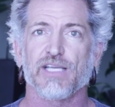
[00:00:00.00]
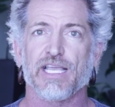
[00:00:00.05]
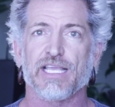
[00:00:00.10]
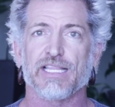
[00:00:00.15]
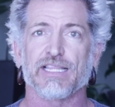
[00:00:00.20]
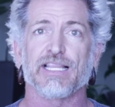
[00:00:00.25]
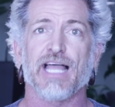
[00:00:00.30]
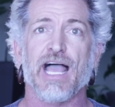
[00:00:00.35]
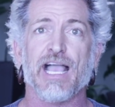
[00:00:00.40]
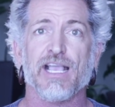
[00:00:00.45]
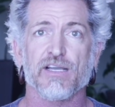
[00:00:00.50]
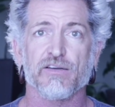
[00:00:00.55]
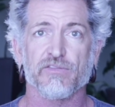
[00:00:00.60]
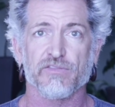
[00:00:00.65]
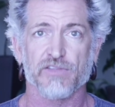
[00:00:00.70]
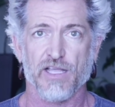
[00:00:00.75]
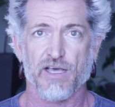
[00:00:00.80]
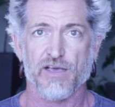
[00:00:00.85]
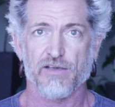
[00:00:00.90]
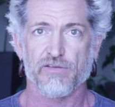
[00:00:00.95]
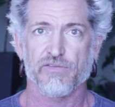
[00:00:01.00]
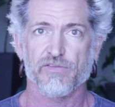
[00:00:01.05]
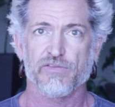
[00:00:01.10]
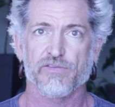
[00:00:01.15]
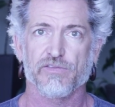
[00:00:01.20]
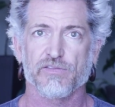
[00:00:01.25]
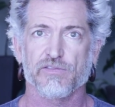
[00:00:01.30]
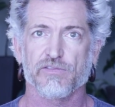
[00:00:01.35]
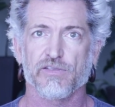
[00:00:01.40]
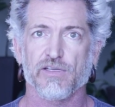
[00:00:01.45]
a lack of
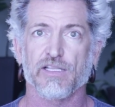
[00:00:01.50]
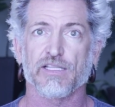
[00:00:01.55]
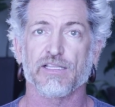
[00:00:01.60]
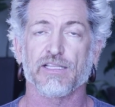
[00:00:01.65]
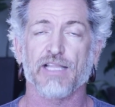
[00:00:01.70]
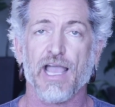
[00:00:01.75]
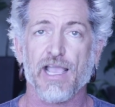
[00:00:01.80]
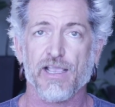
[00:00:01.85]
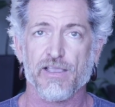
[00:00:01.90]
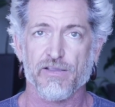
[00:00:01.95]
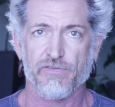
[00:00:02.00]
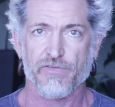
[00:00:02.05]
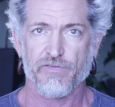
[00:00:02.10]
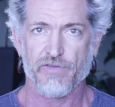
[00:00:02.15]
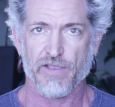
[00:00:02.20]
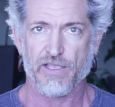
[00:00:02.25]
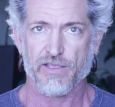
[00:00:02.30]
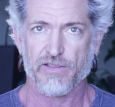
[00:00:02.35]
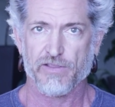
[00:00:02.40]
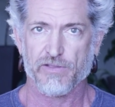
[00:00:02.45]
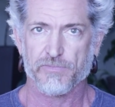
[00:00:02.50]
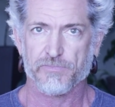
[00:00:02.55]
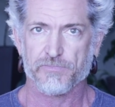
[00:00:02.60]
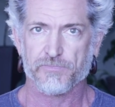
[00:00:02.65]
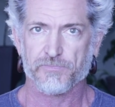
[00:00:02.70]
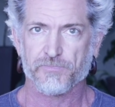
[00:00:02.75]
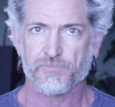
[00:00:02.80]
love, a lack of faith.